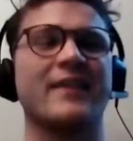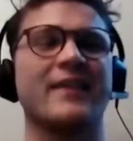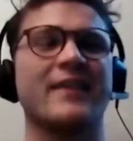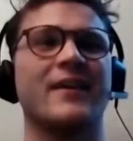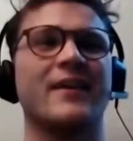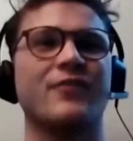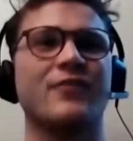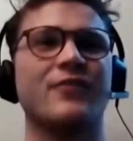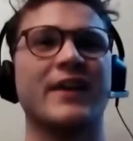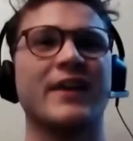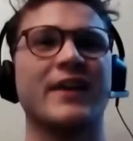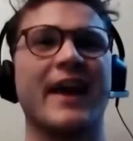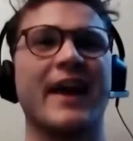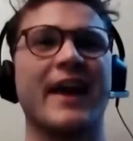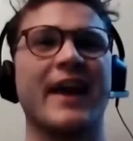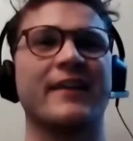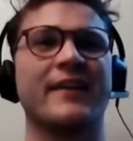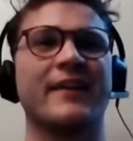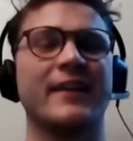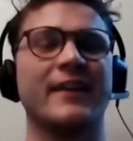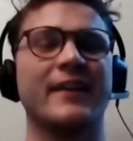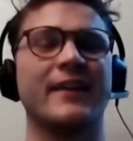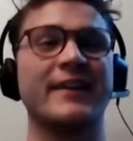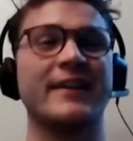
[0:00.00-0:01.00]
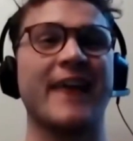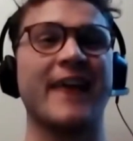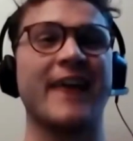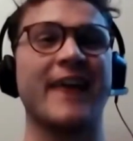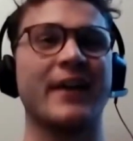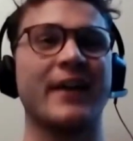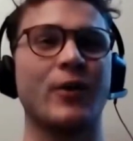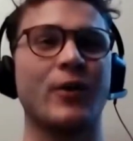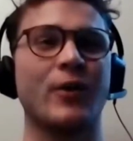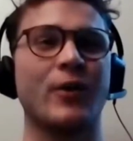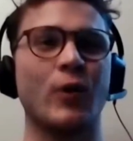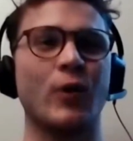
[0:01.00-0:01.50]
a really excellent
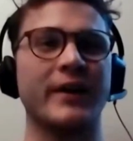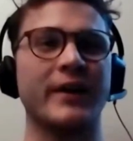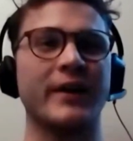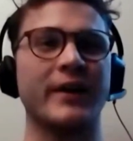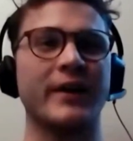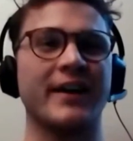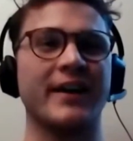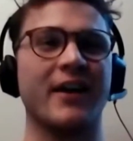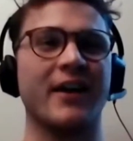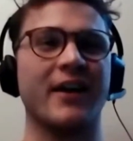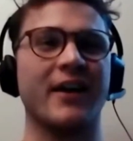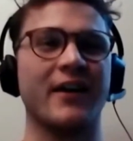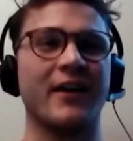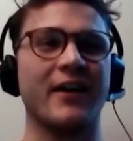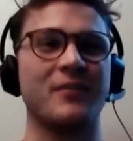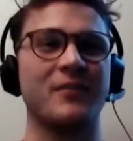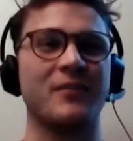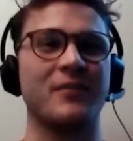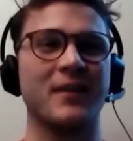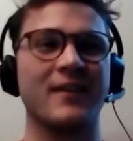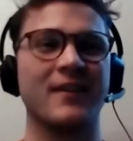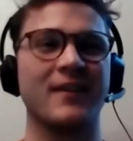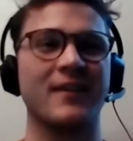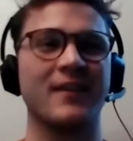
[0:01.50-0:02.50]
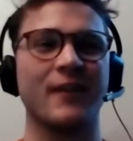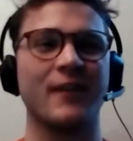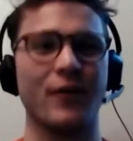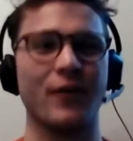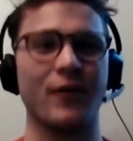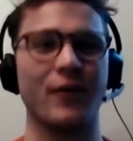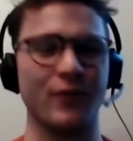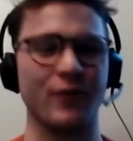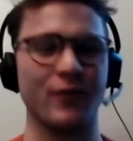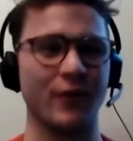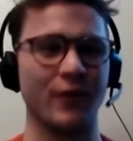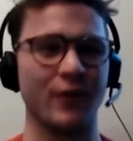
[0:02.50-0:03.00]
technical and, and kind of business
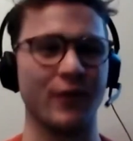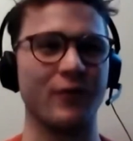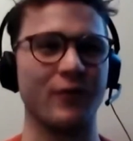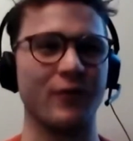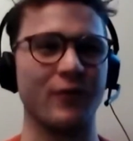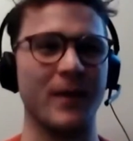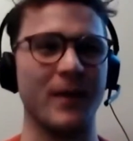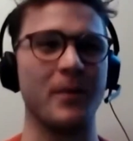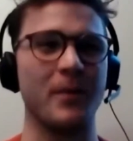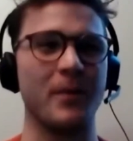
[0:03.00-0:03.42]
overview from it.